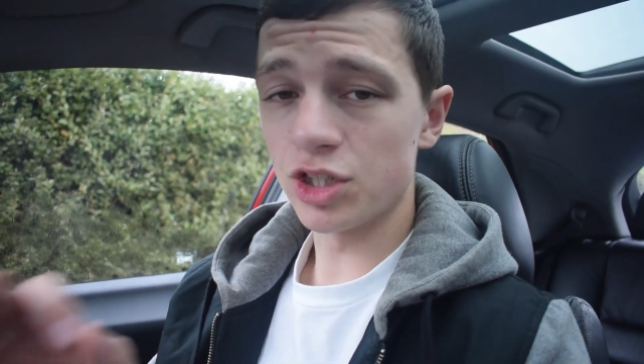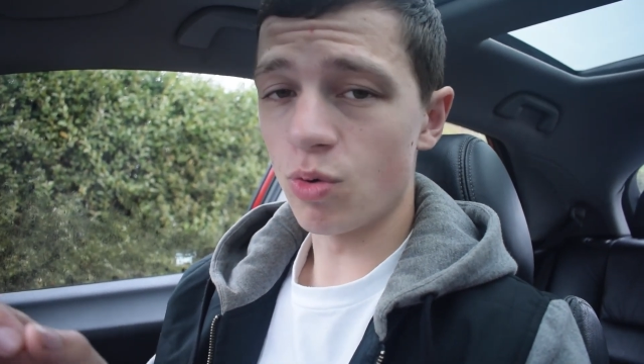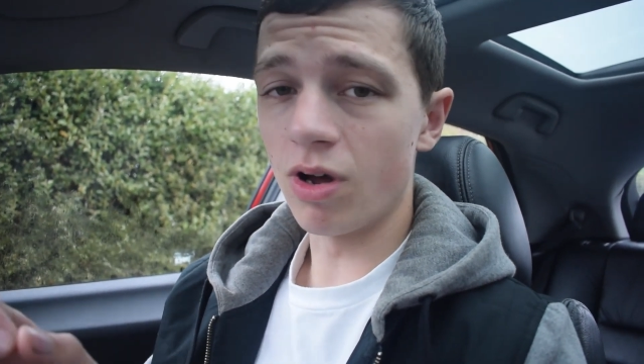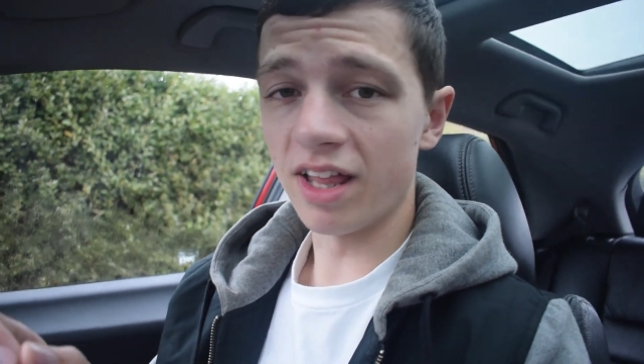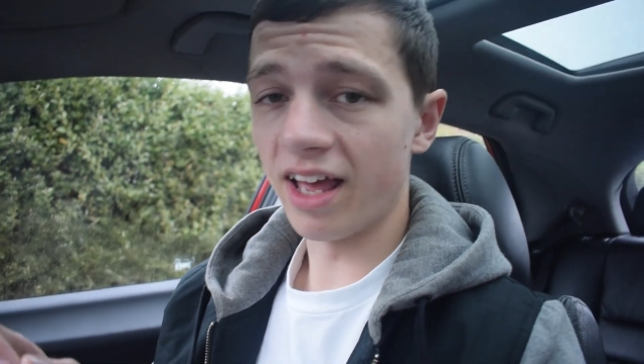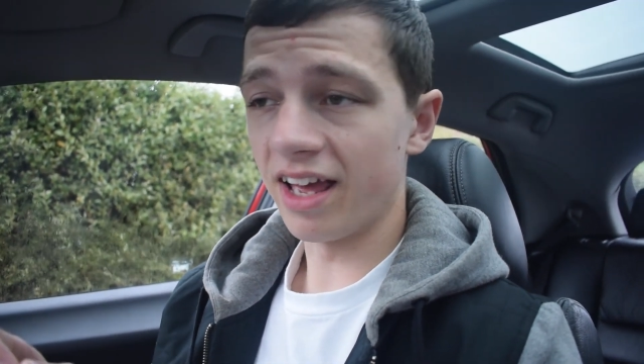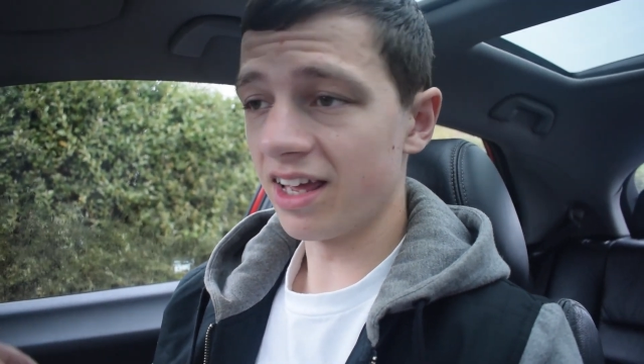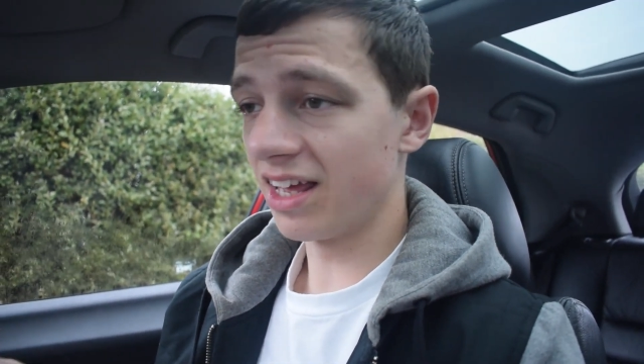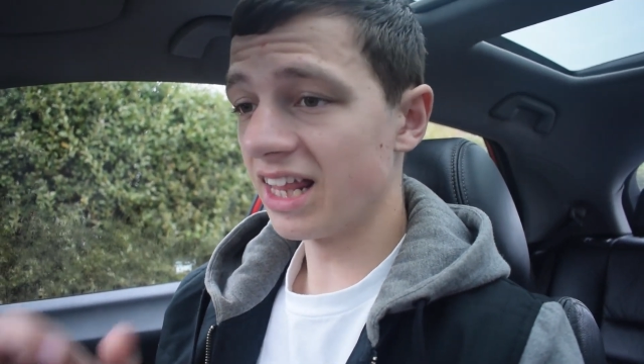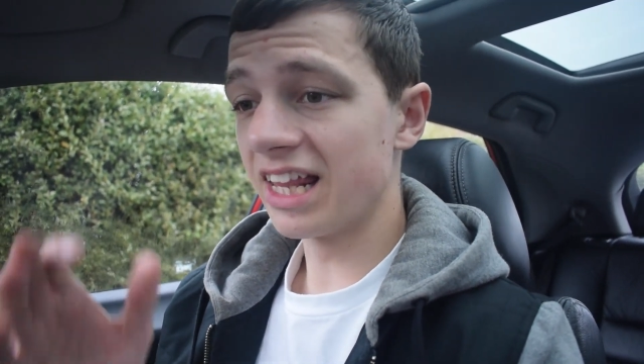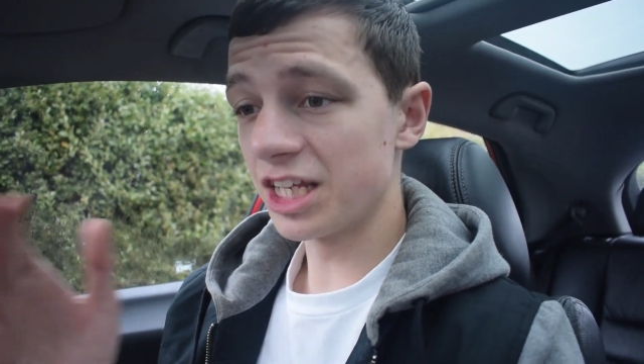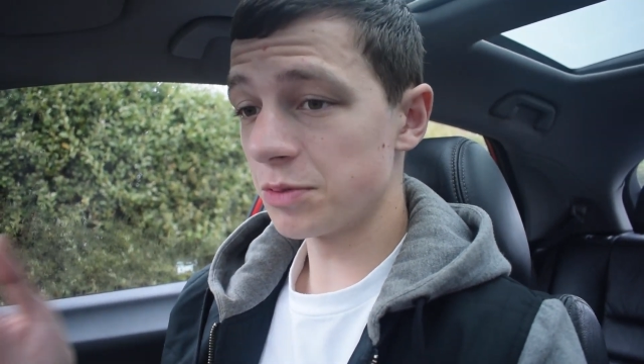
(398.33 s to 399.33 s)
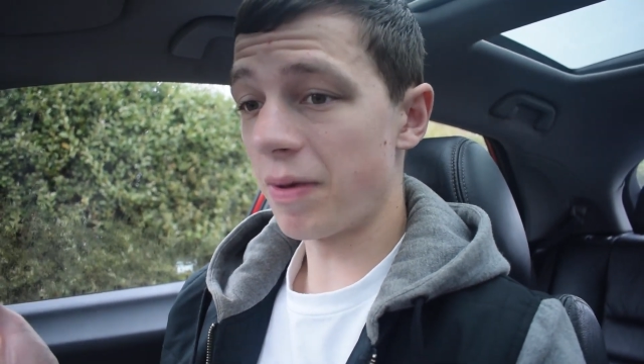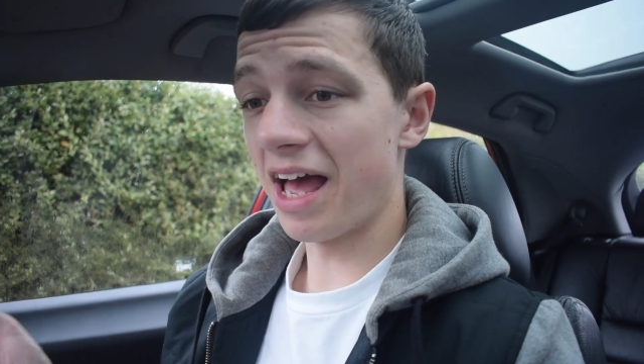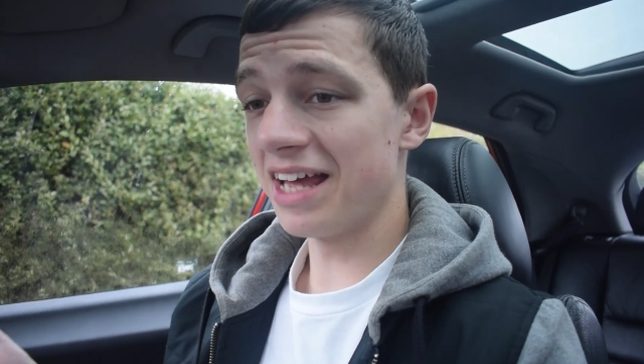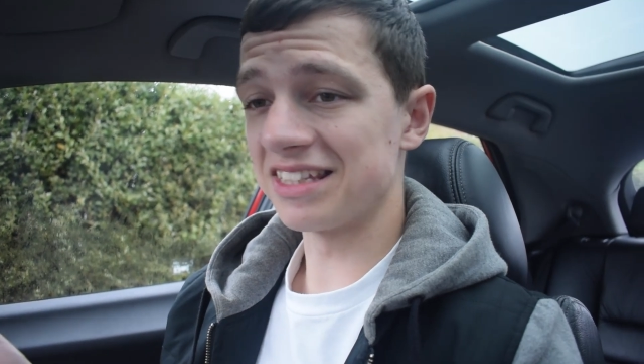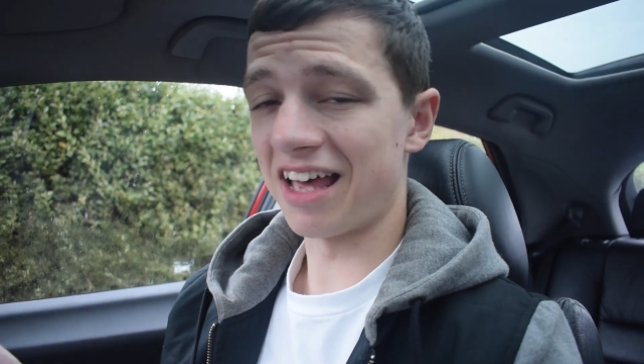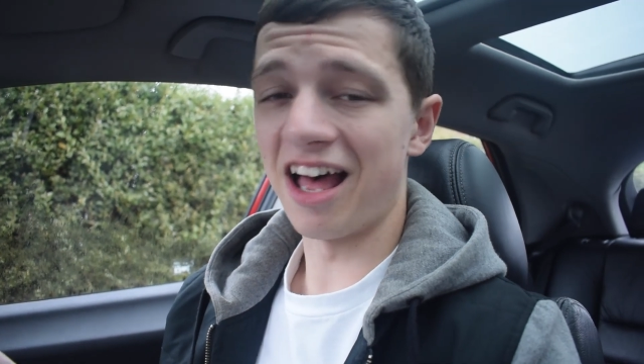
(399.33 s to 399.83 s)
quality in their
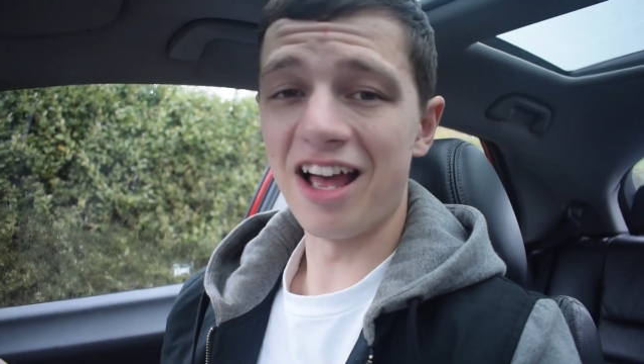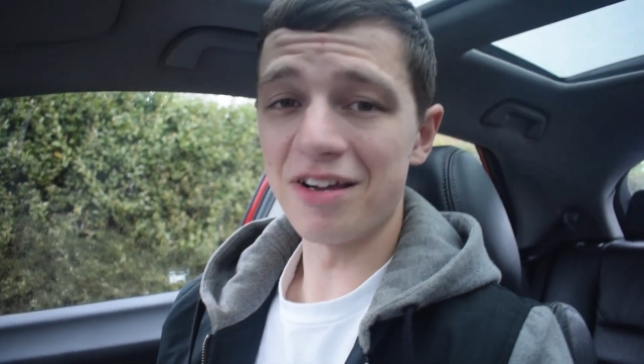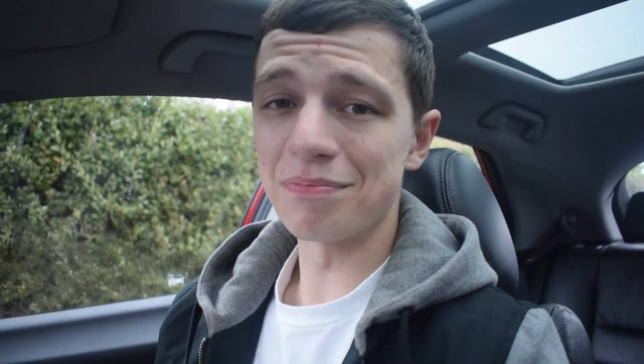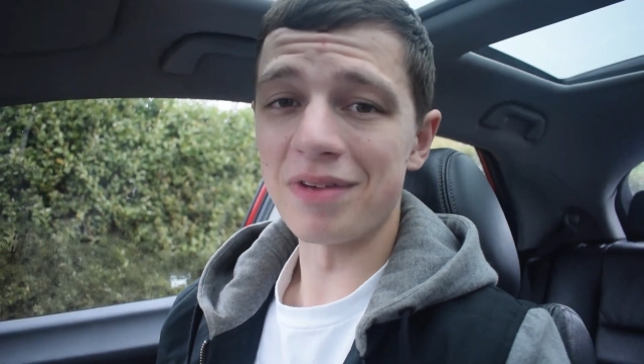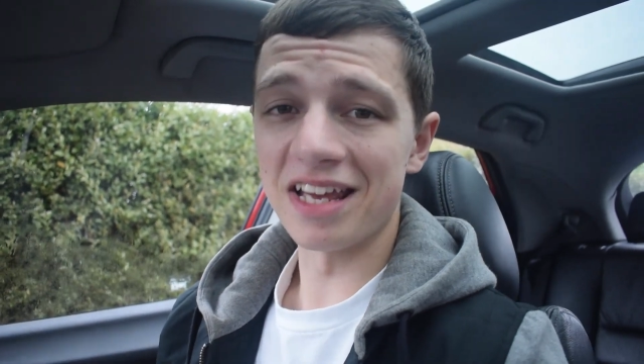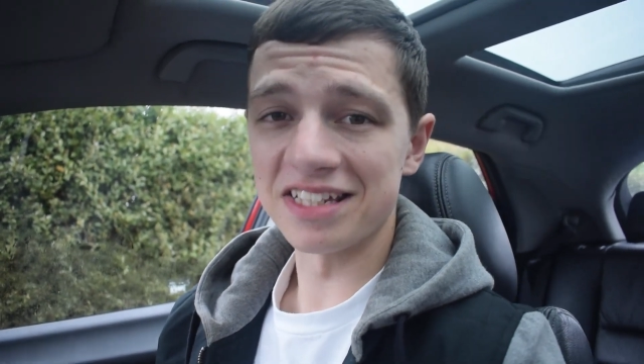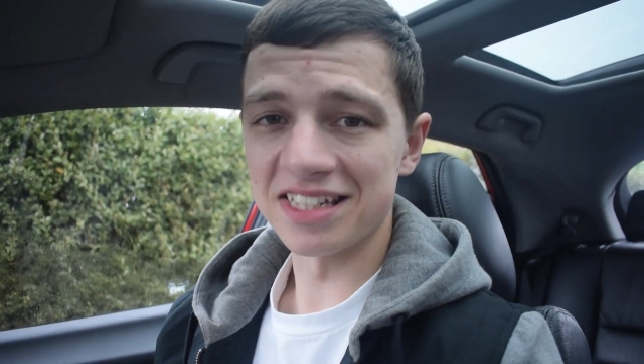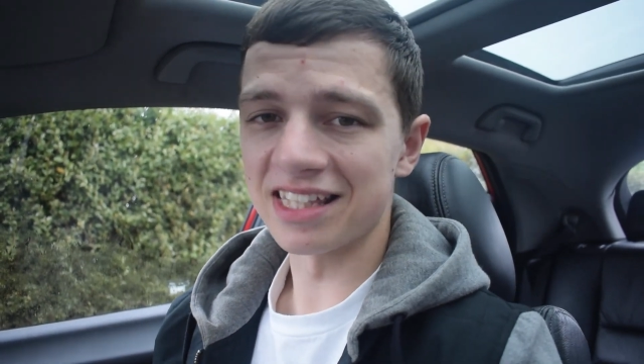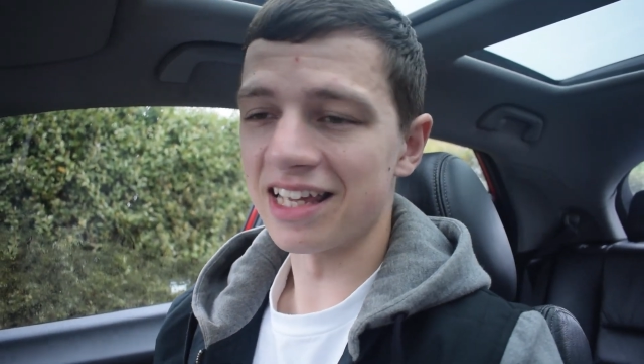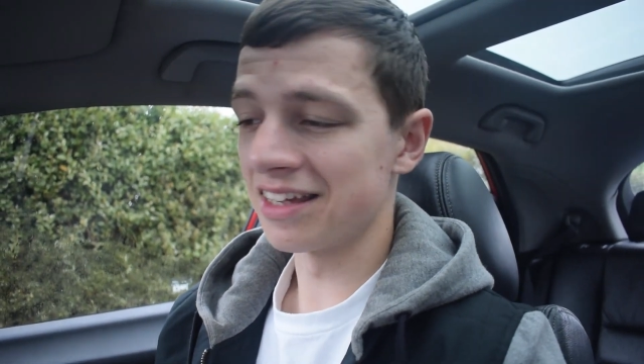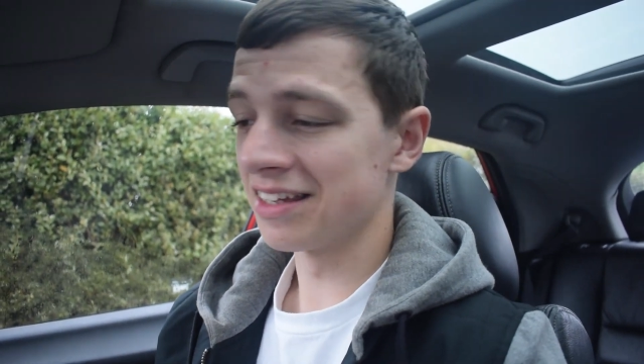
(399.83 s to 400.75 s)
spare time basically.